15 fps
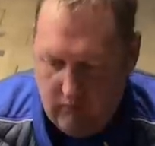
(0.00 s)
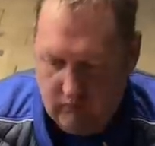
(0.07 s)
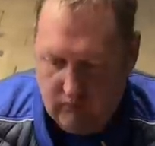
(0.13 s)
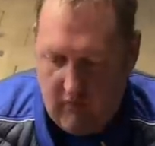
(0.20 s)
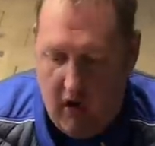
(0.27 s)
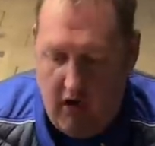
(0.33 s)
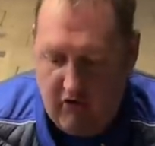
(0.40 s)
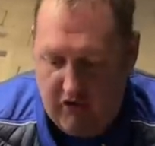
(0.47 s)

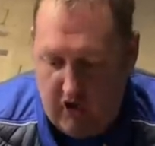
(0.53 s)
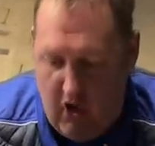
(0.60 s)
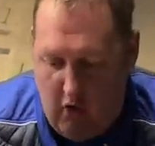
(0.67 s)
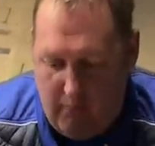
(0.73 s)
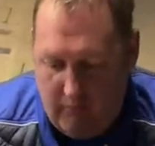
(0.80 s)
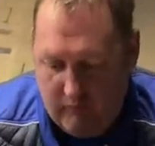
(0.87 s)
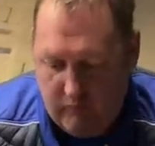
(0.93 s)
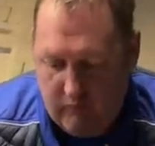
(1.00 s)
That has got
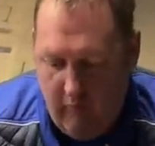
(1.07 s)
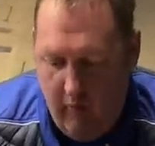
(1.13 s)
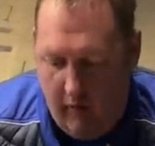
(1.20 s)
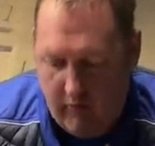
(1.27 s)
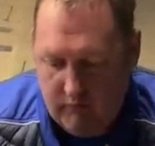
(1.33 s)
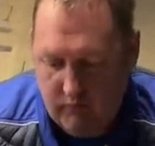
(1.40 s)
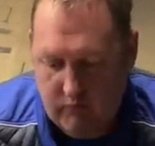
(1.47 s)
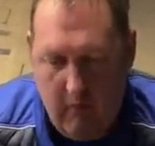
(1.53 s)

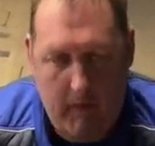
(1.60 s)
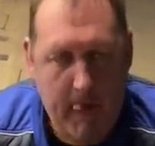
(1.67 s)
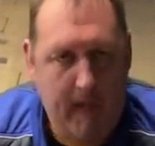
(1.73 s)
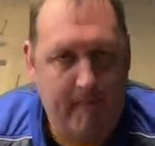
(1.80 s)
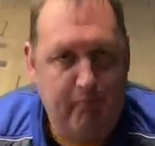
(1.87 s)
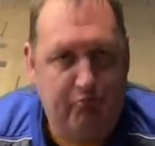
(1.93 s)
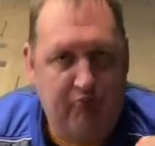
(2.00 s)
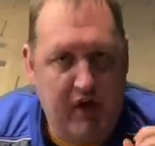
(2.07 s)

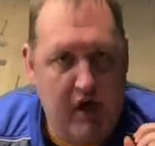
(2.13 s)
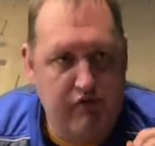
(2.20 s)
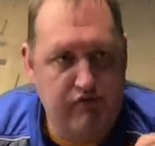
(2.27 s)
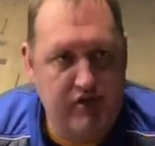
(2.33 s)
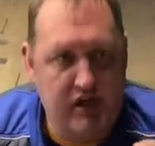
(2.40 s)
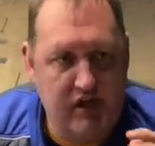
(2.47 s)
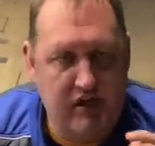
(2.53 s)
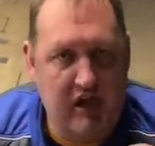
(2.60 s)
a
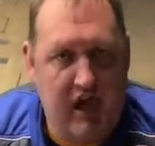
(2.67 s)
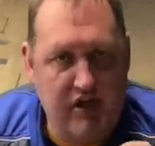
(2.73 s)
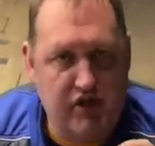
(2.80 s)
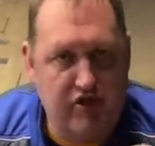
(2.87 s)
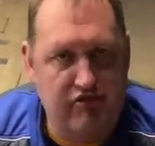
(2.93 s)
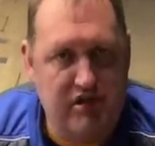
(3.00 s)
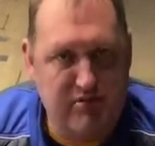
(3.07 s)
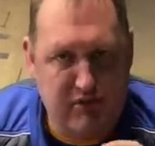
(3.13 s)
really nice
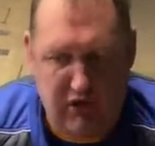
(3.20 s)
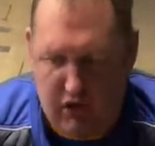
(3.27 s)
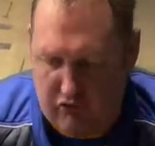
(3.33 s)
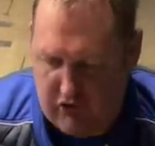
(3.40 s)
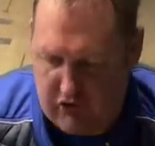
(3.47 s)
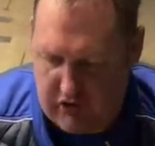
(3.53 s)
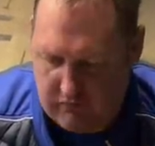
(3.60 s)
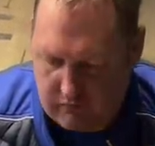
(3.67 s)
crisp
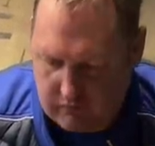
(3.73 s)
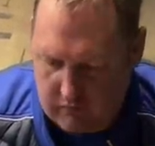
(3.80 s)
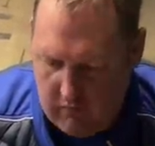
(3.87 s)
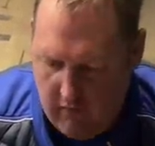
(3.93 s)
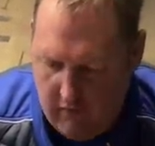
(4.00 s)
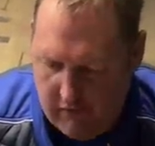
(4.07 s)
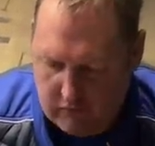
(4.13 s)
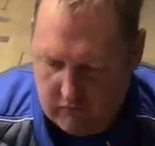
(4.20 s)
crunch
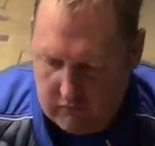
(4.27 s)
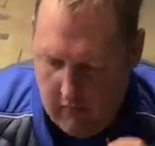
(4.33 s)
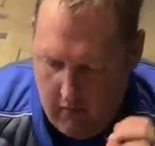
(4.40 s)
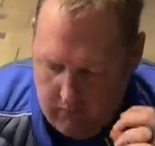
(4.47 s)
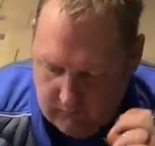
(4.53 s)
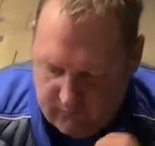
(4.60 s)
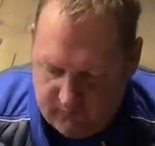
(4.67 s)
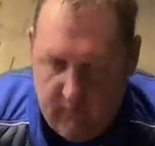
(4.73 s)

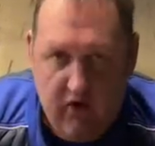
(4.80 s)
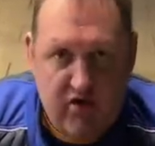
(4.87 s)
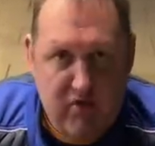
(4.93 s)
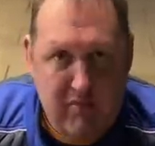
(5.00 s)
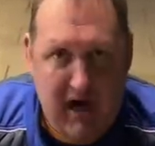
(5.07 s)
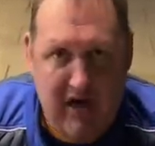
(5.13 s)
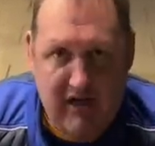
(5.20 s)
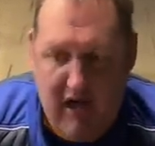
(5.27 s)
as you
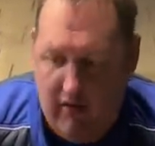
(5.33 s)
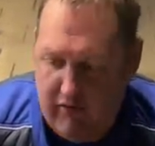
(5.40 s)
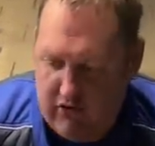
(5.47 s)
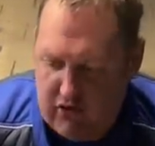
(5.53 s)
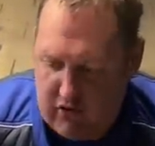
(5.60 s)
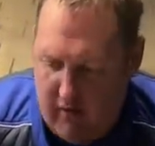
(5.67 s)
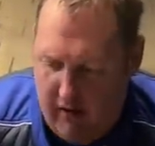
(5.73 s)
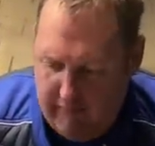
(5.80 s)
bite down
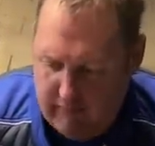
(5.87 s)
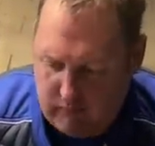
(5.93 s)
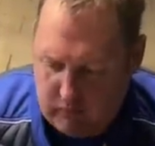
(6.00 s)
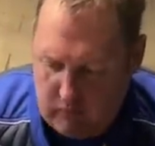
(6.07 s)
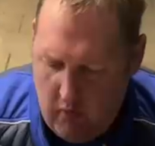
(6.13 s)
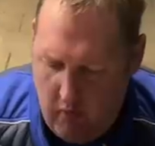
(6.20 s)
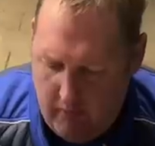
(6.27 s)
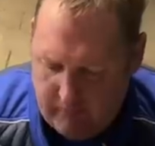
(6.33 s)
into it.
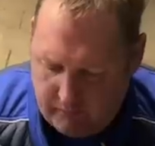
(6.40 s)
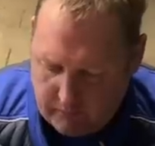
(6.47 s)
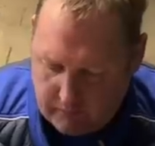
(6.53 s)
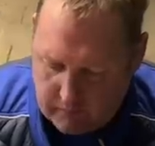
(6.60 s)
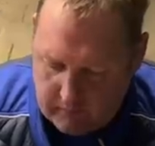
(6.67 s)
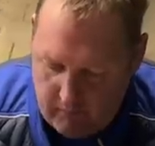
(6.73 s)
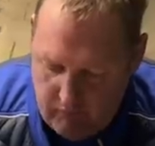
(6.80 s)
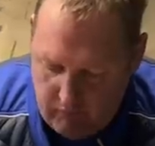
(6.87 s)

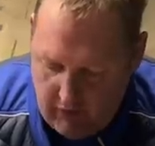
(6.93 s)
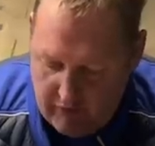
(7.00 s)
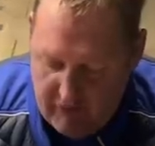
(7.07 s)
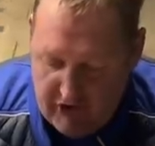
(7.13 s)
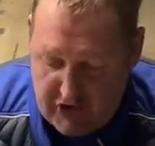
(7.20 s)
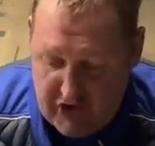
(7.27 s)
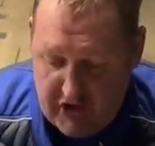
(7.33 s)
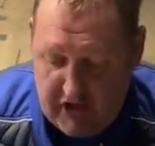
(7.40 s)

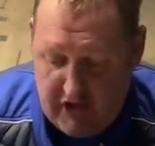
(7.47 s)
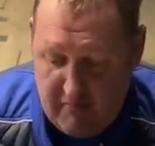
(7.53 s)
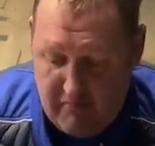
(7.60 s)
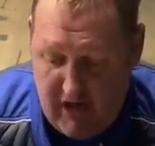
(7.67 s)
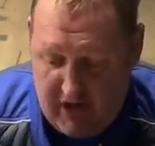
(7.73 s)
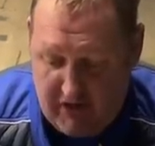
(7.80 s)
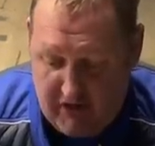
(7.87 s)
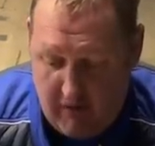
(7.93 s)
The chicken
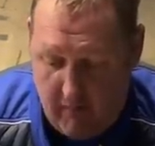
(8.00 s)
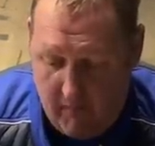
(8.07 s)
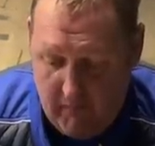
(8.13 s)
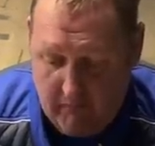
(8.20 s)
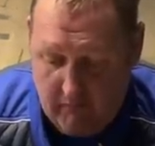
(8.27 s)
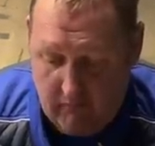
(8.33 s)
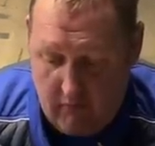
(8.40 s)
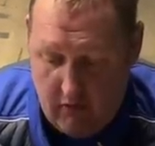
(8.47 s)
breast,
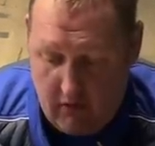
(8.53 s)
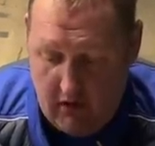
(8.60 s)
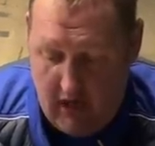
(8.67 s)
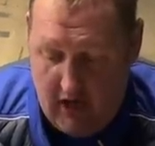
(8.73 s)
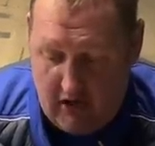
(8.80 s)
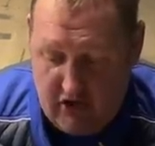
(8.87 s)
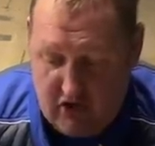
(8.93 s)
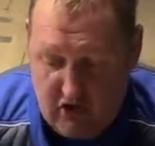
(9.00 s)
look
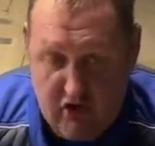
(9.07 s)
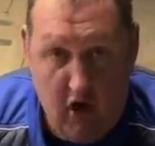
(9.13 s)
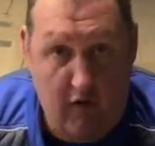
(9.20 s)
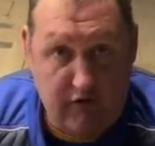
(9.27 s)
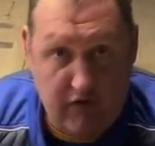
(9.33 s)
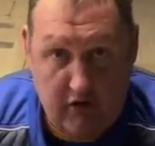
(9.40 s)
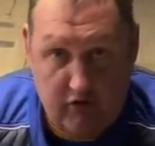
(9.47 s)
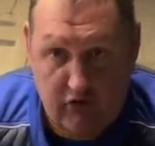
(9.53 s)
at that, is
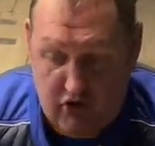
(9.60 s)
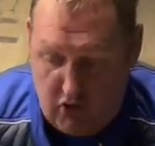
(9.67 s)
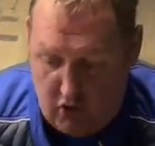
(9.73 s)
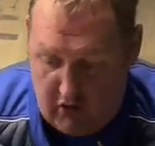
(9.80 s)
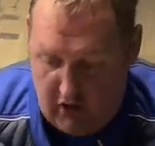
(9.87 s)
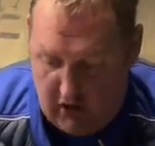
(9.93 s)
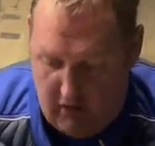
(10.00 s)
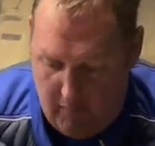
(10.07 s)
soft and
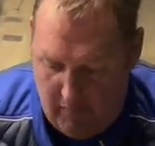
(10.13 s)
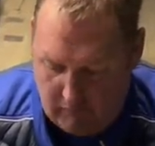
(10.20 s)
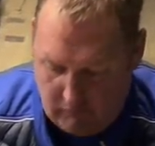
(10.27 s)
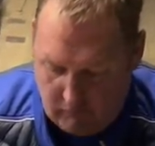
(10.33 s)
succulent.